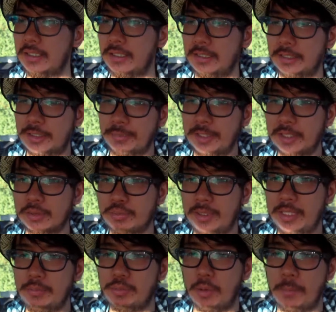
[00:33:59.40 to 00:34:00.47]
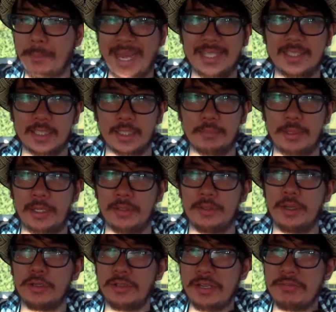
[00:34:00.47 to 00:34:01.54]
there's something that's really romantic about,
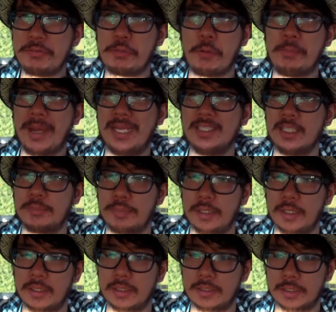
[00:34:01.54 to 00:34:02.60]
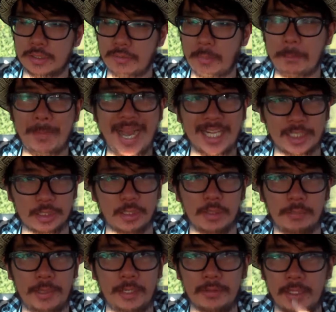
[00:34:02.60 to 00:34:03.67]
not even romantic, but like there's something magical
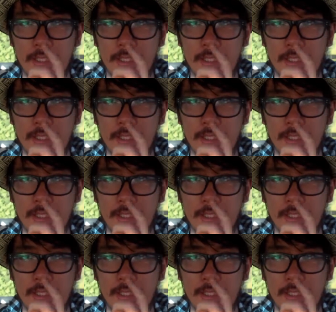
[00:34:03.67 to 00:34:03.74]
about